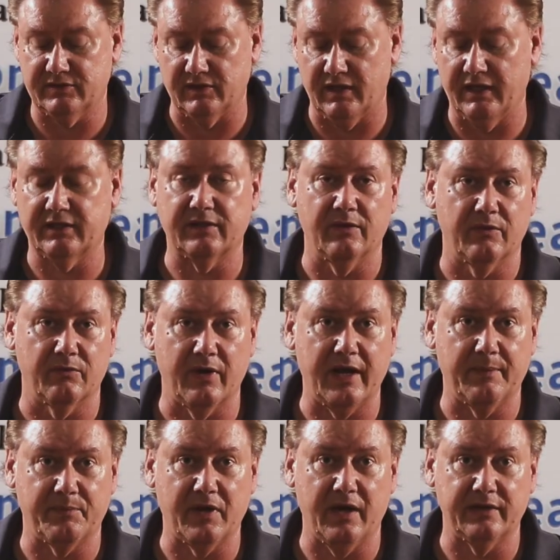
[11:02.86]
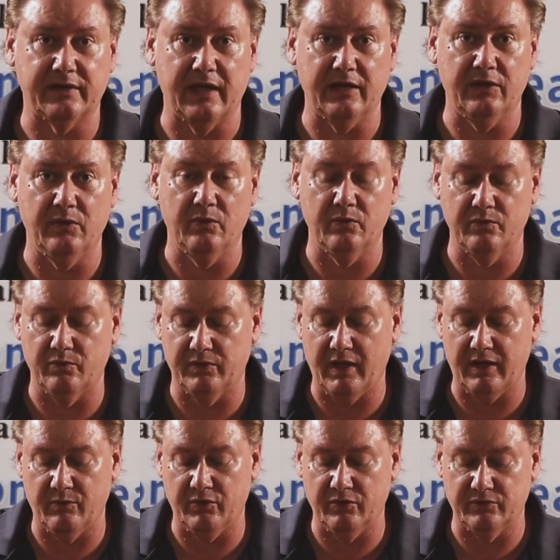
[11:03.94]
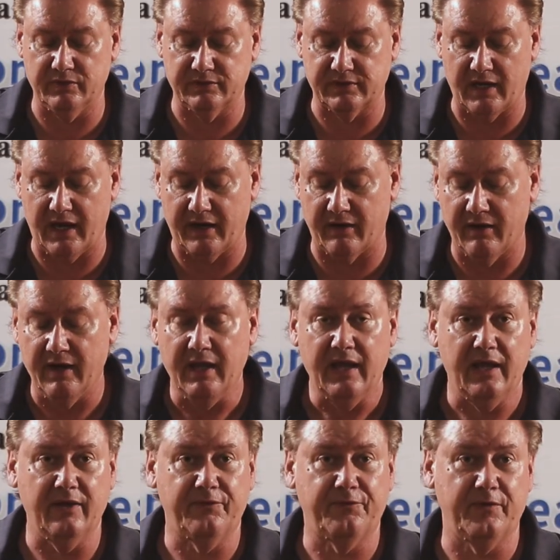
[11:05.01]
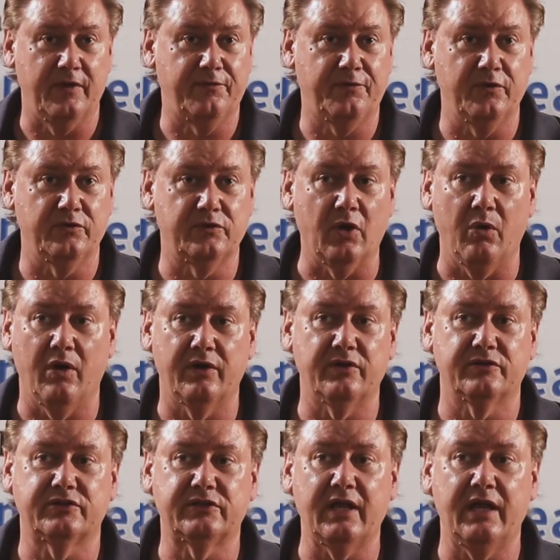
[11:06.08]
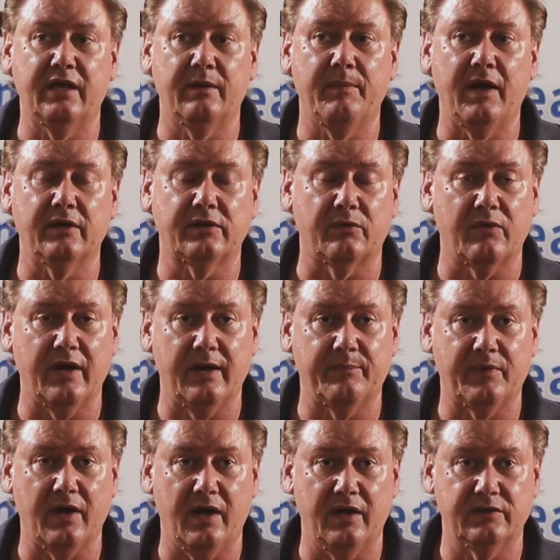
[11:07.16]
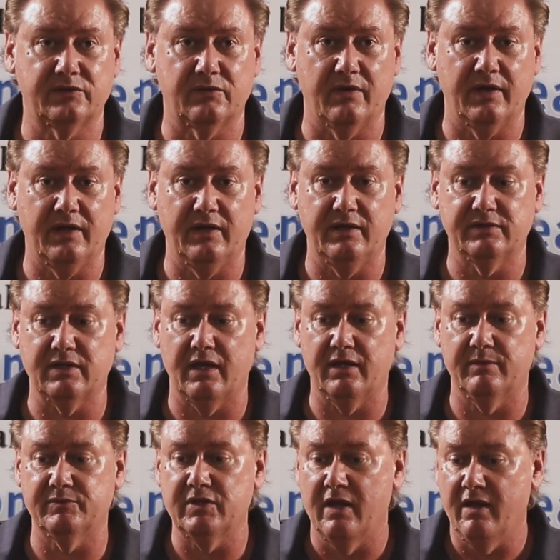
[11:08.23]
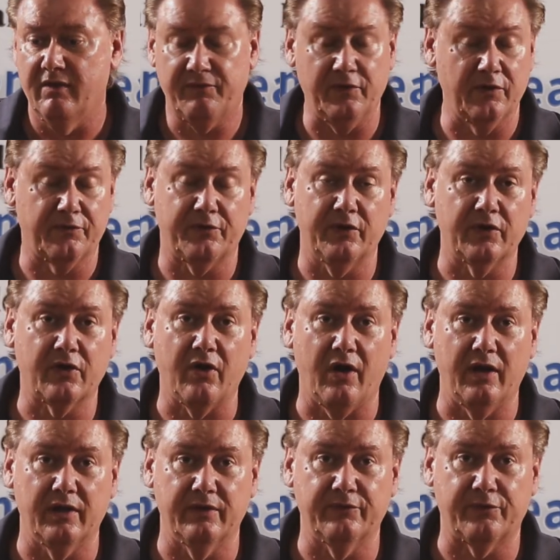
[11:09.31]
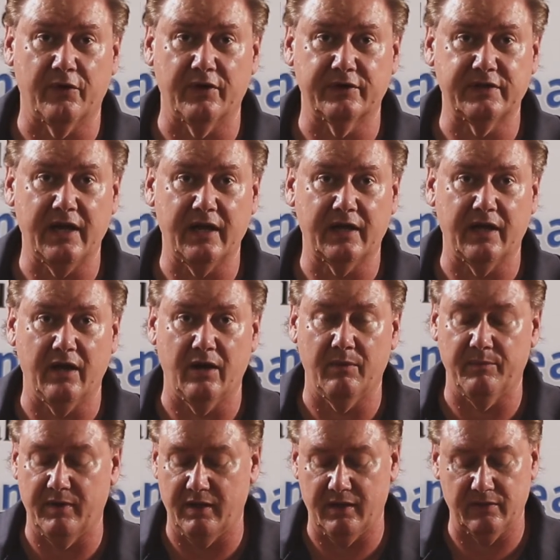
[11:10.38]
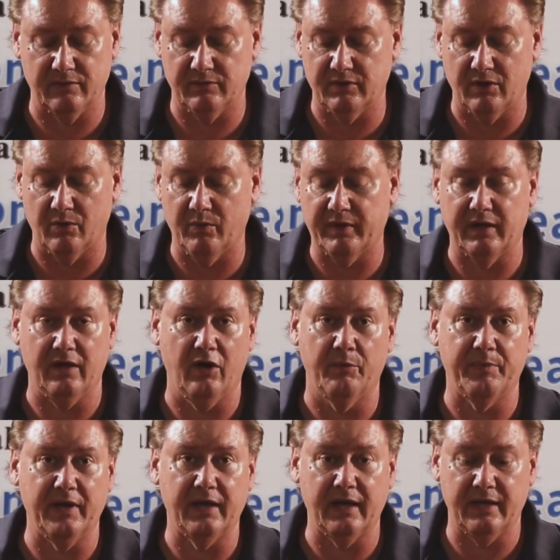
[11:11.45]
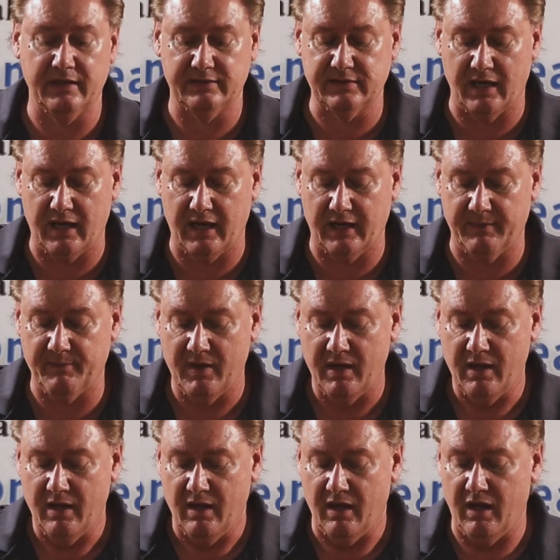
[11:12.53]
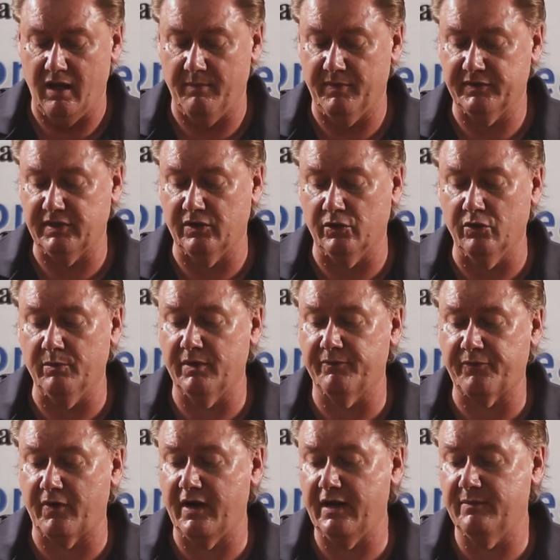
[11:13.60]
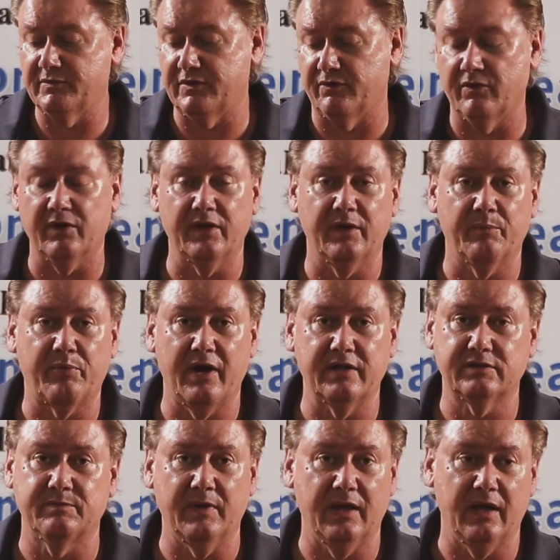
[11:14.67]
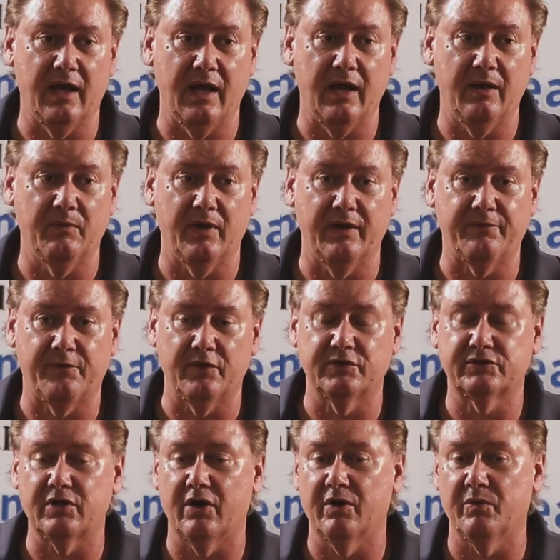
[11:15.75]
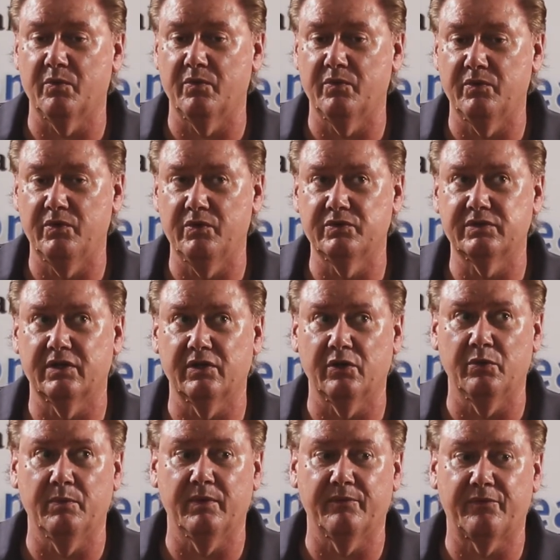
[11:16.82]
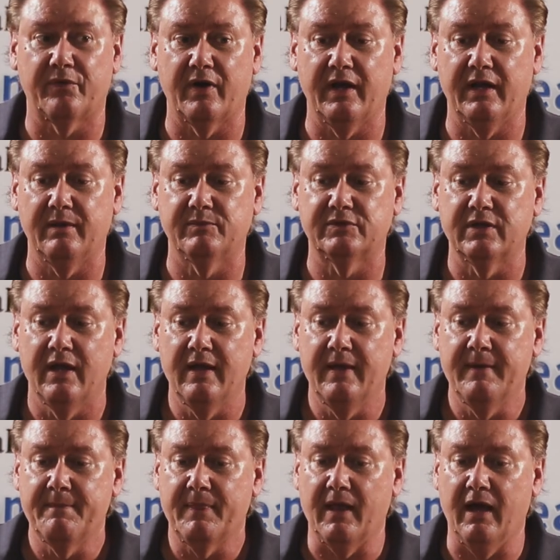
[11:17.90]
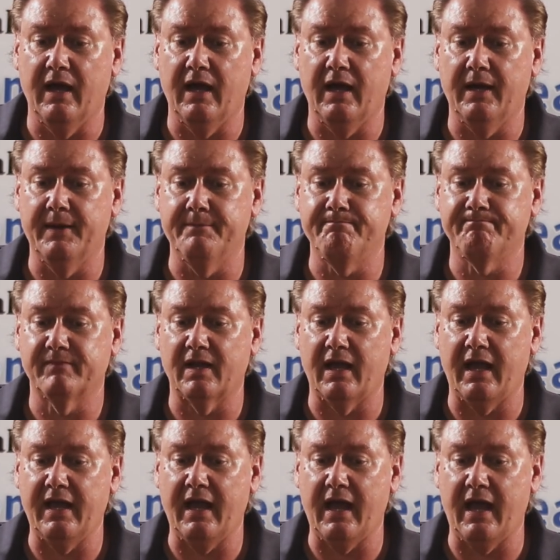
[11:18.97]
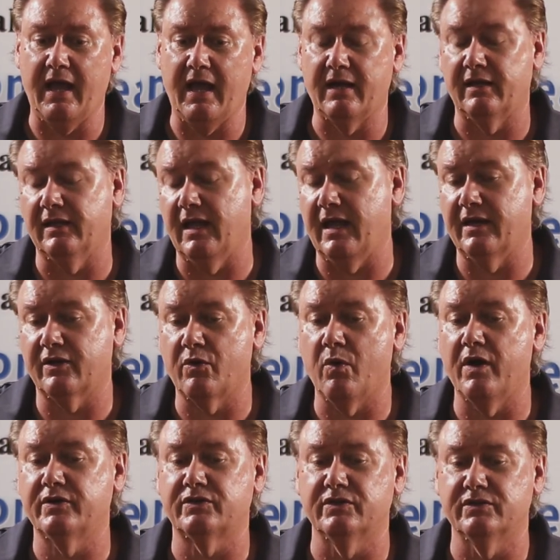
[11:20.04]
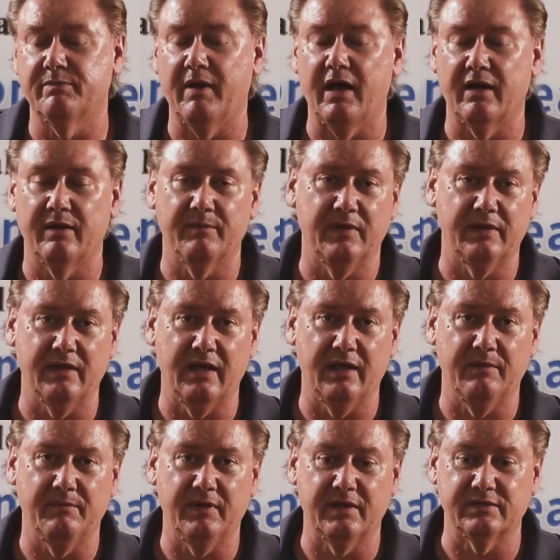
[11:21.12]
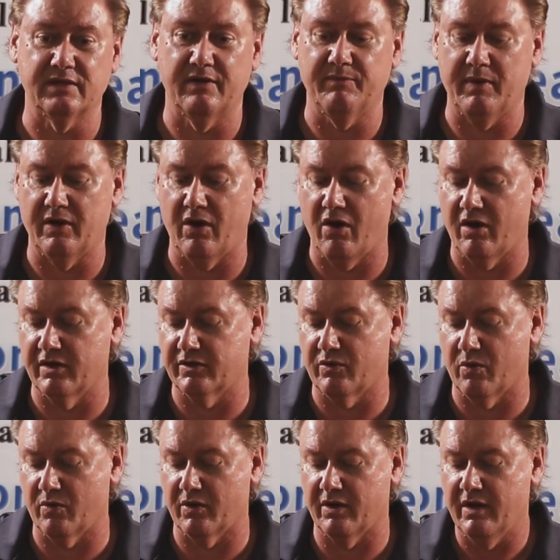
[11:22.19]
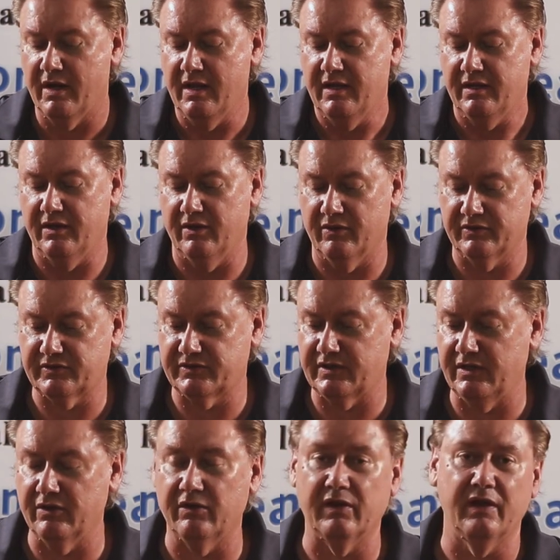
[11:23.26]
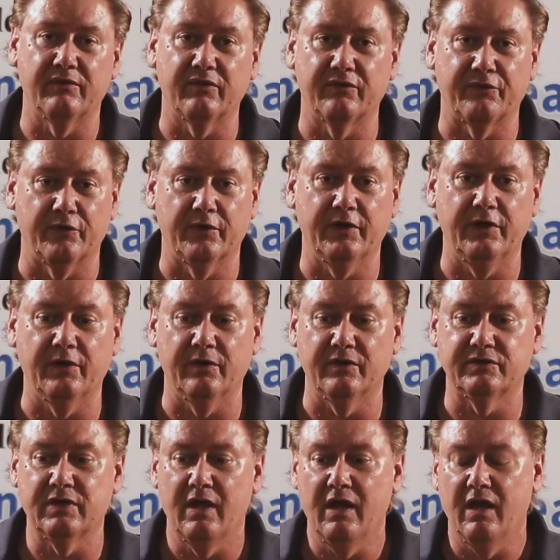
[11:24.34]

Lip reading: select the ramp cut that you desire. If you don't understand about the ramp cuts or any of these items, feel free to call in for our tech help, and you know, we can help you at any time. But the aluminum frames have really impressed me. When I first started using aluminum frames, I had a lot of questions about them, and because I've been a hardcore, you know, steel lover for years.